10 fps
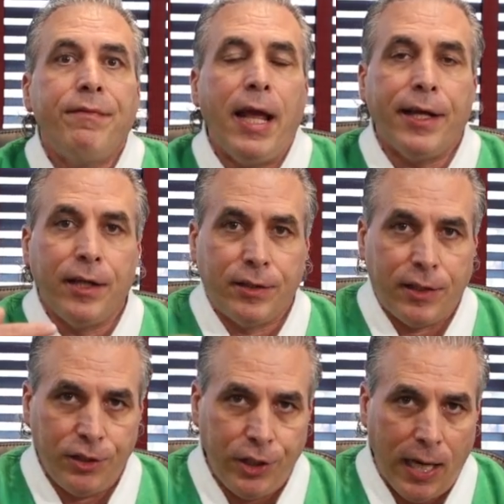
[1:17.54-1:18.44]
they could
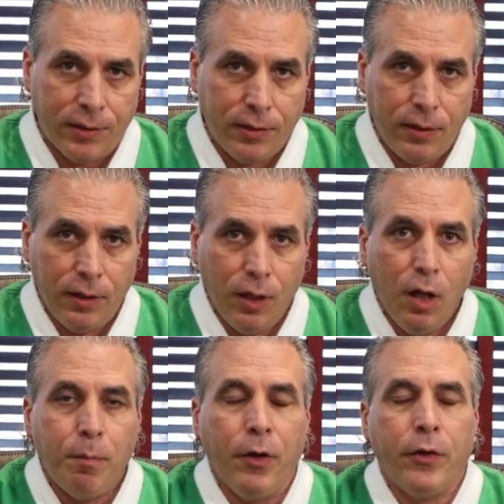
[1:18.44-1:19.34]
suggest.
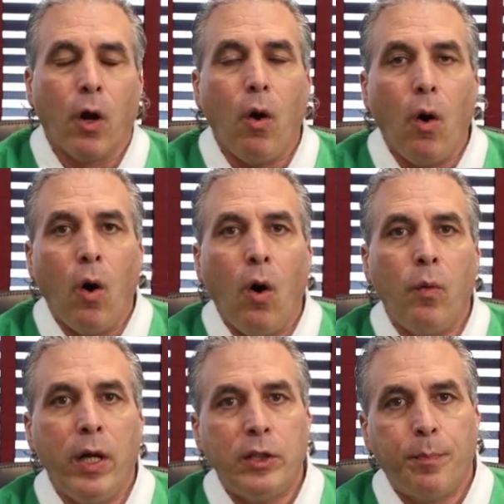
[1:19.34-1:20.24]
But you're
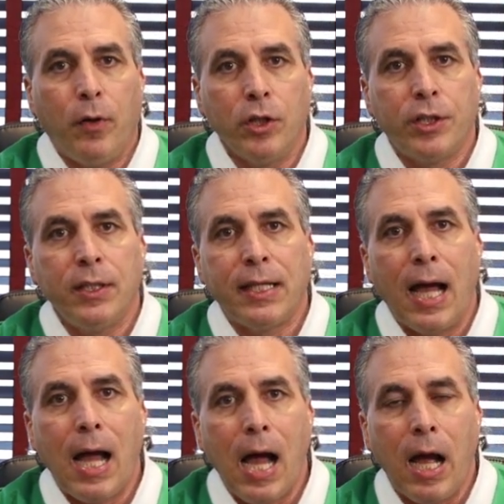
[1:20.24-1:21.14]
always pushing the
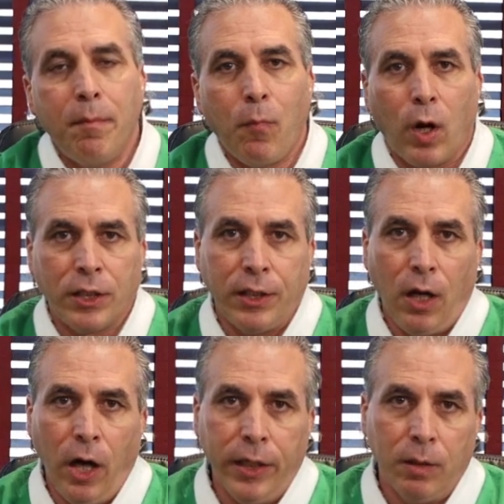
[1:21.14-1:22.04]
high
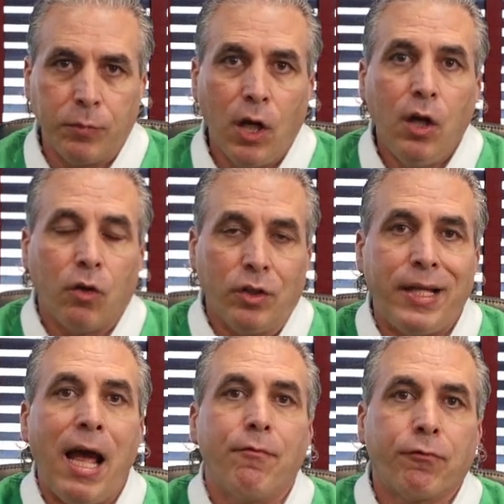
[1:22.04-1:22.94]
margin items because
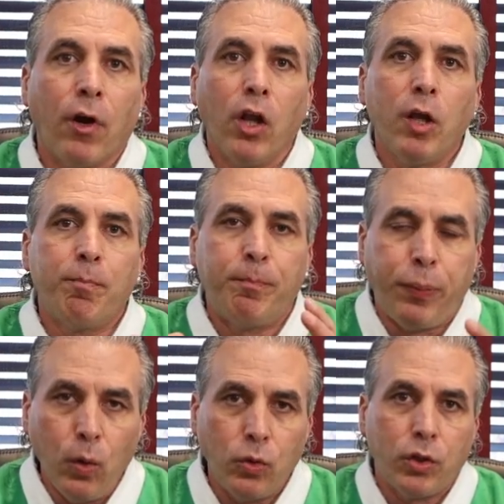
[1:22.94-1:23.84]
that really
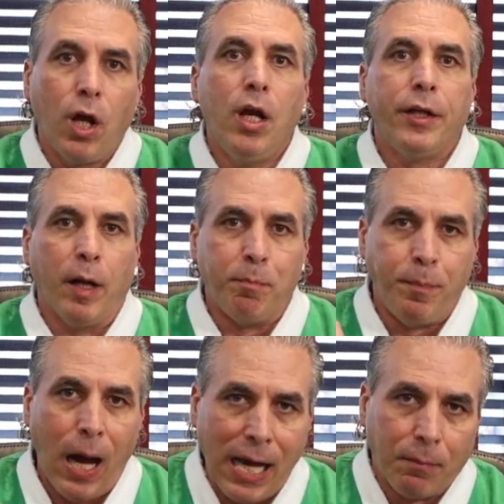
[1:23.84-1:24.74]
boosts your
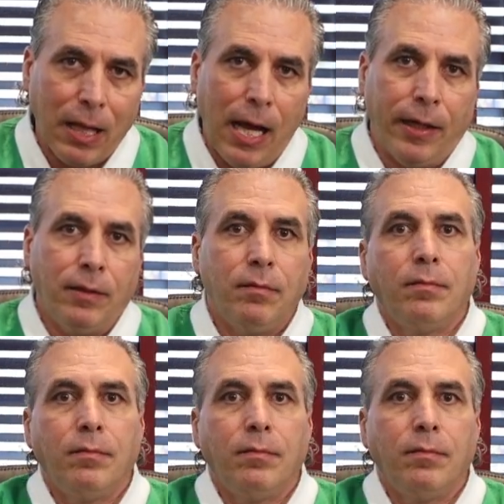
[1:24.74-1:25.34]
bottom line.